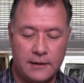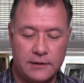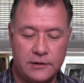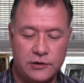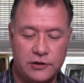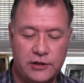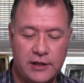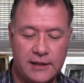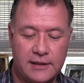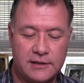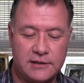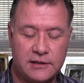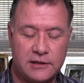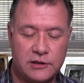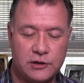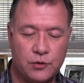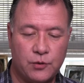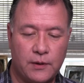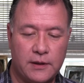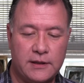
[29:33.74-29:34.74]
Genesis
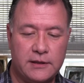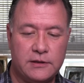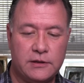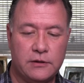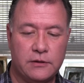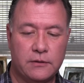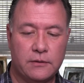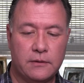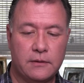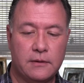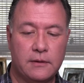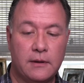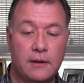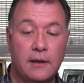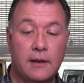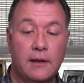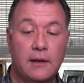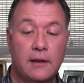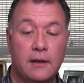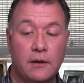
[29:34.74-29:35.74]
22.
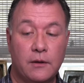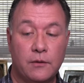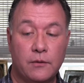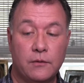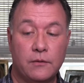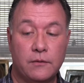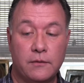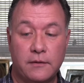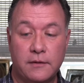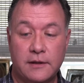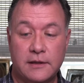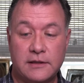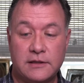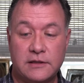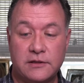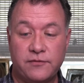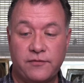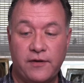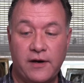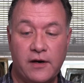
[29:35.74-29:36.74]
This
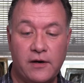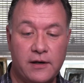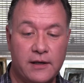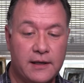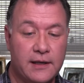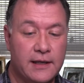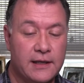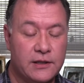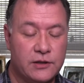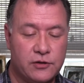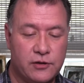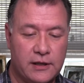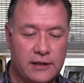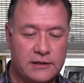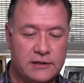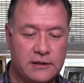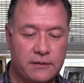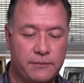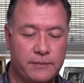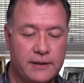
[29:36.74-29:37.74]
is very
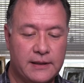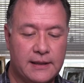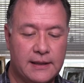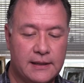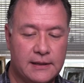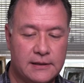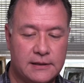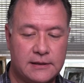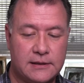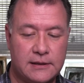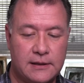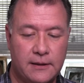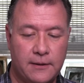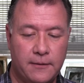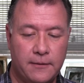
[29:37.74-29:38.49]
interesting because